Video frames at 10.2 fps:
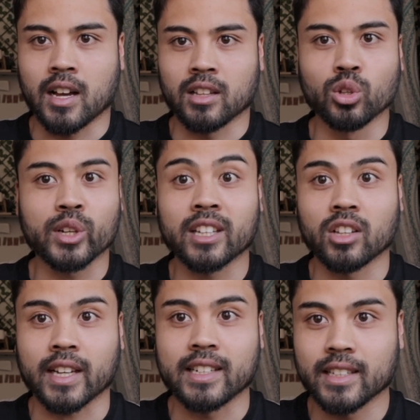looking
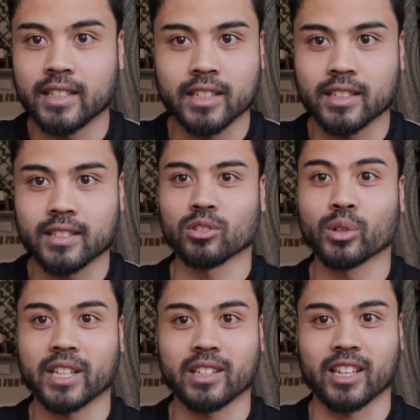like an idiot,
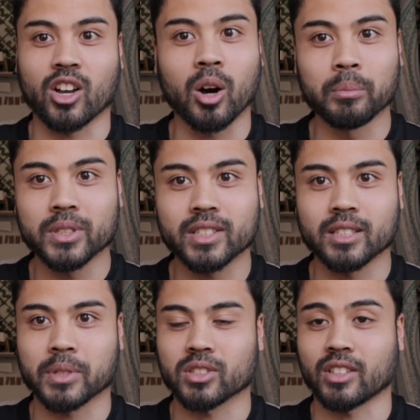looking
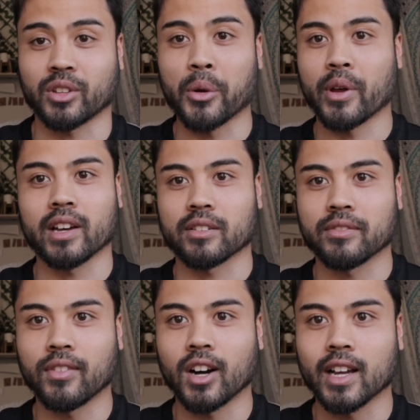incompetent because I don't know how to
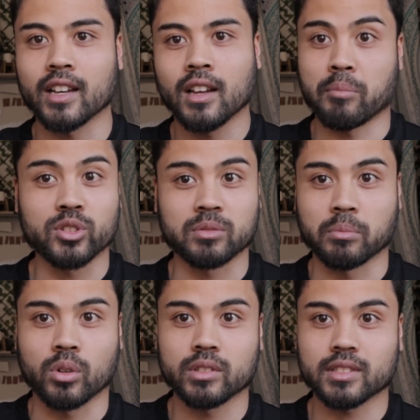fight, and most
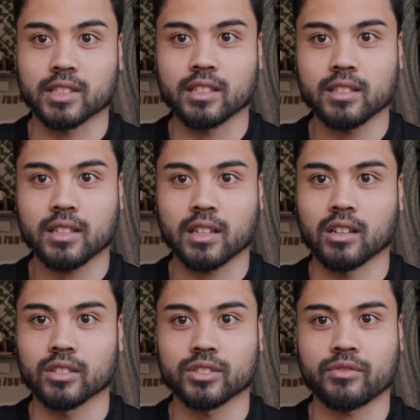importantly,
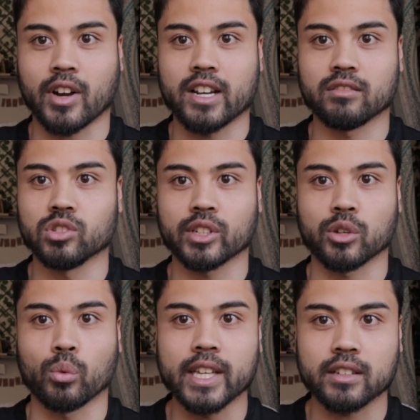I was afraid of
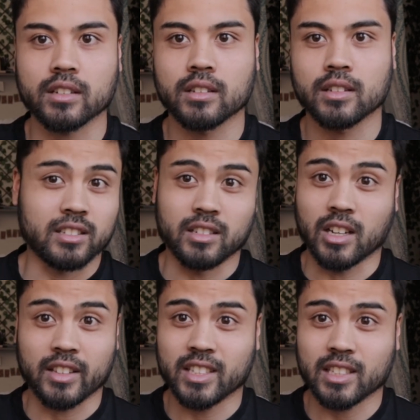looking weak.
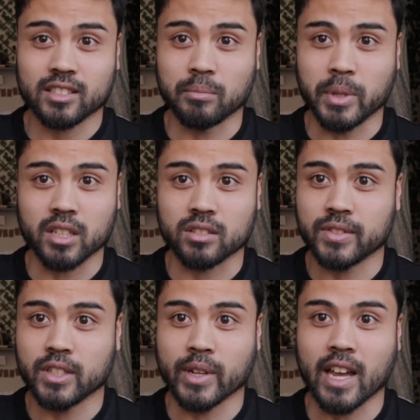I think that's the biggest
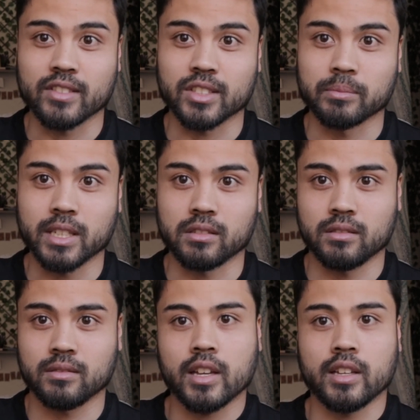fear we have as men.
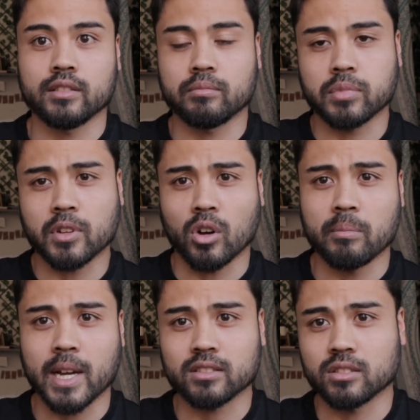And
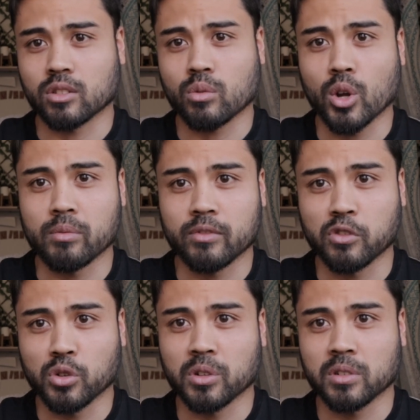going back to the quote
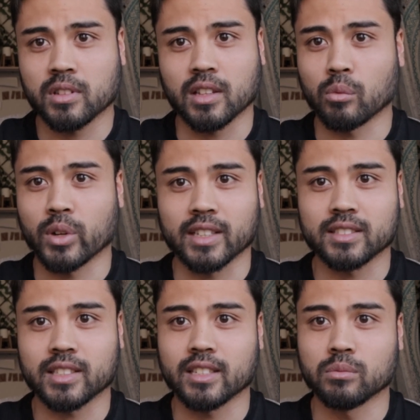before, what I
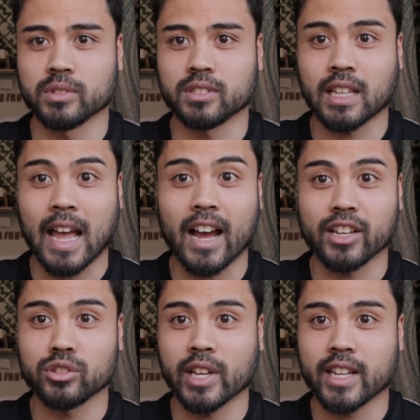said was, how
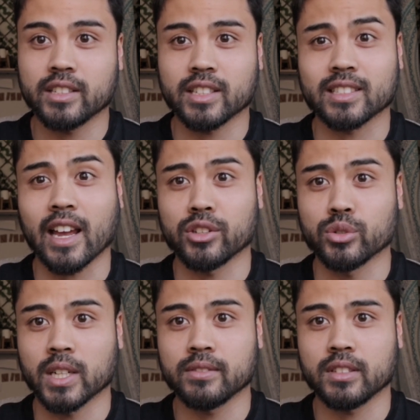you do anything is how you
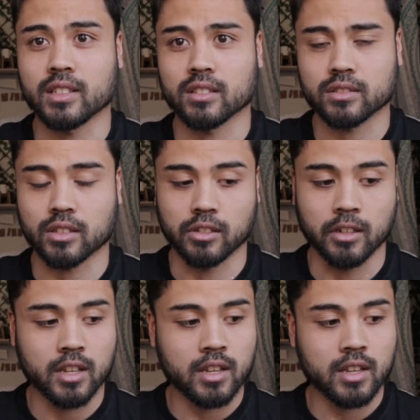do everything. So
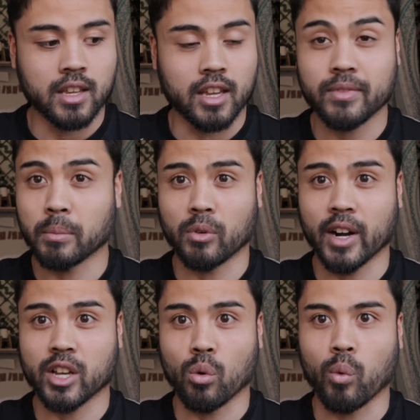if I'm
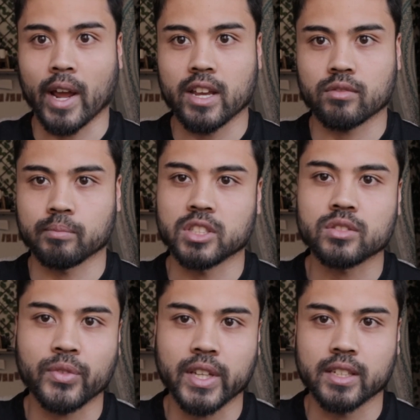running away from these
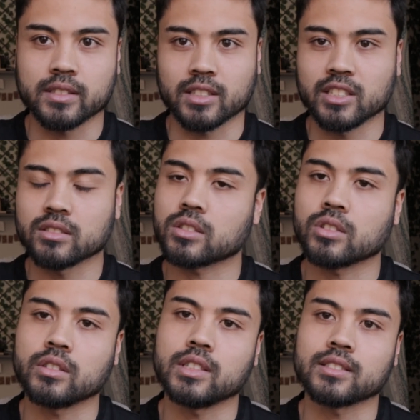fears and
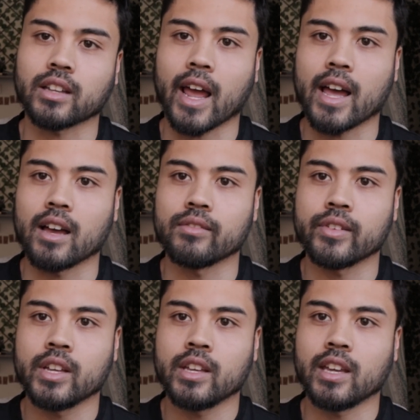insecurities that I have
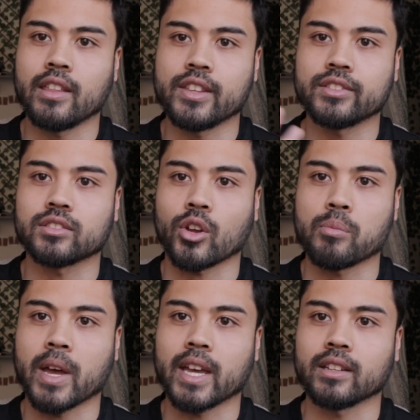in this
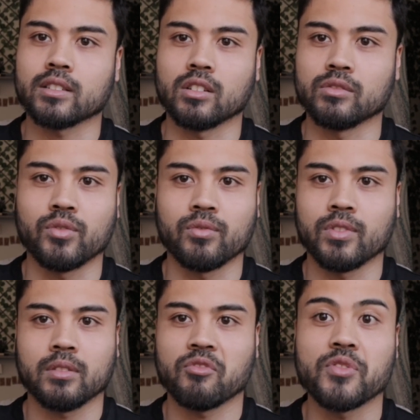domain of
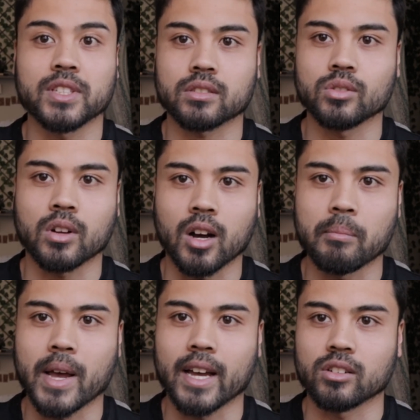physical
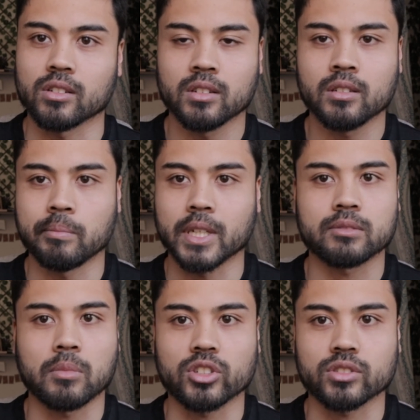combat or
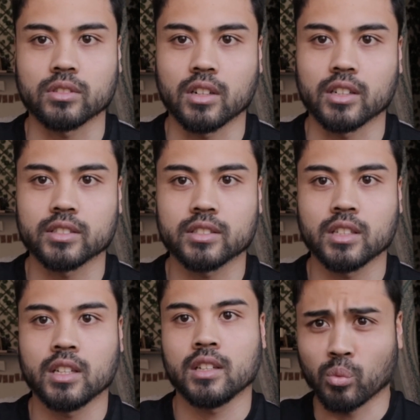mixed martial arts,
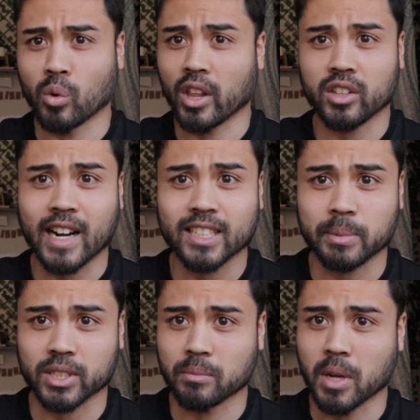what other
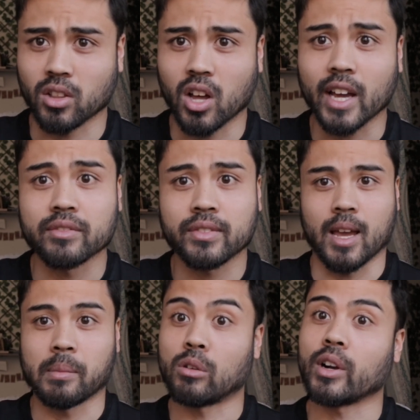aspects of my life
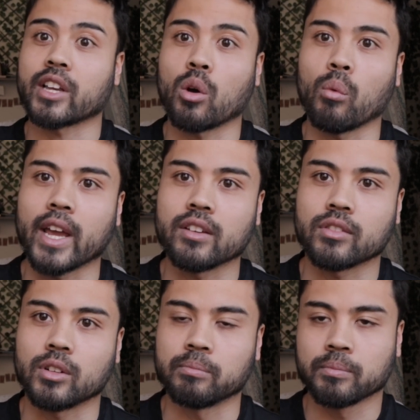am I running away
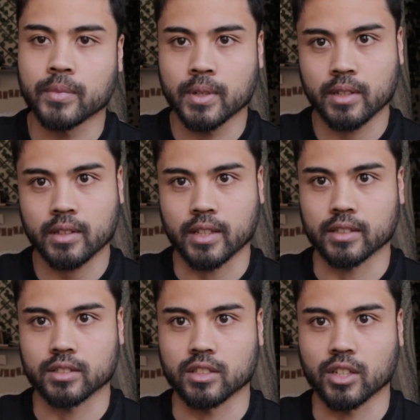from
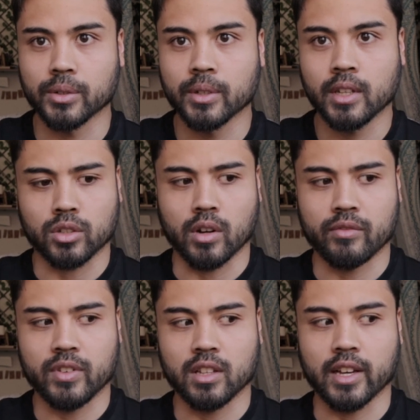things, So I
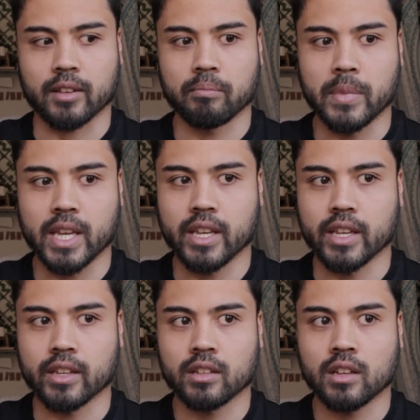feel like
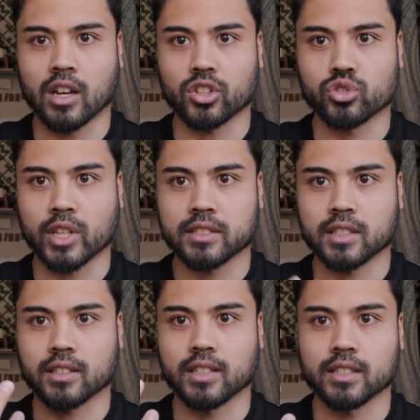me
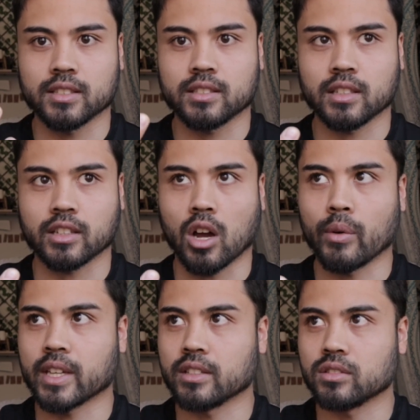addressing this,
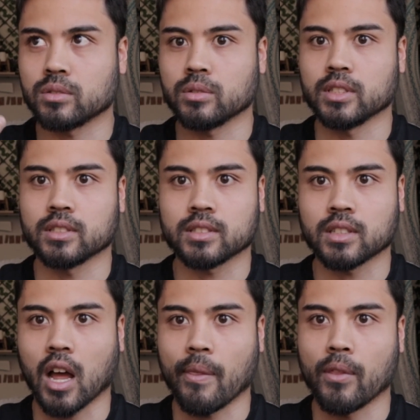going into this
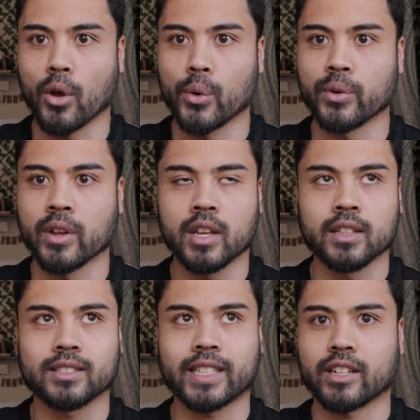unknown
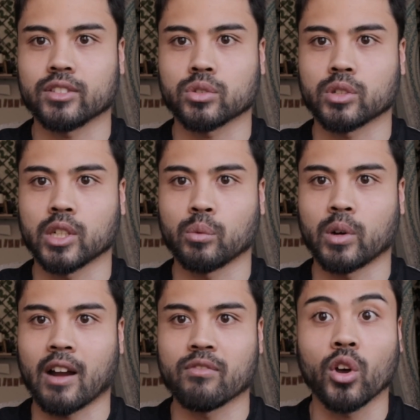territory
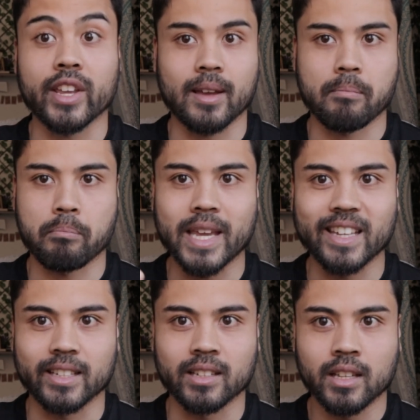where I've not yet
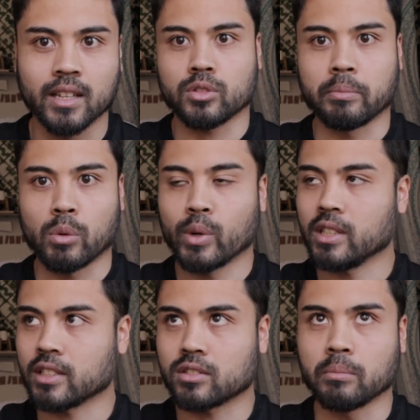been, to be
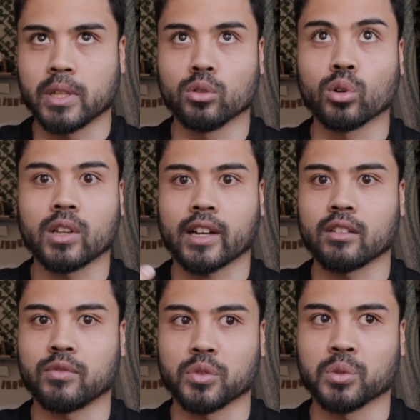willing to look like a
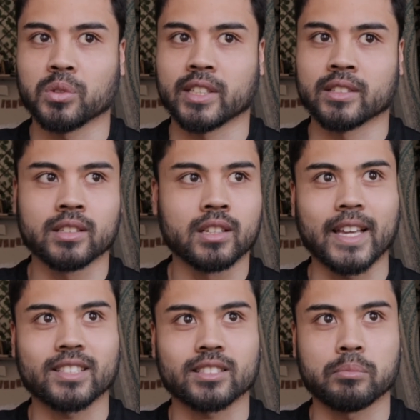fool and
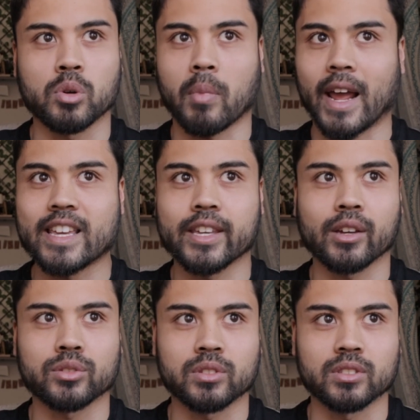basically put my
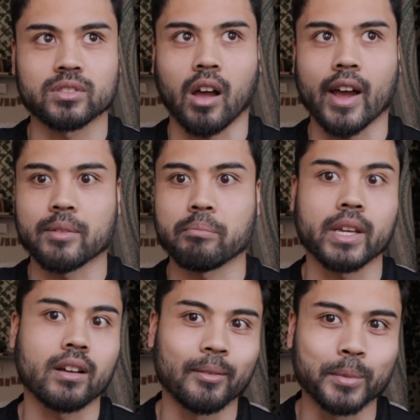ego to the side and
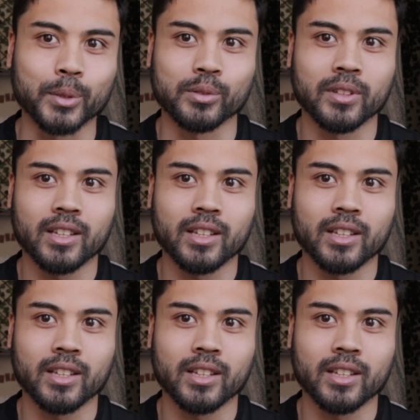be humble.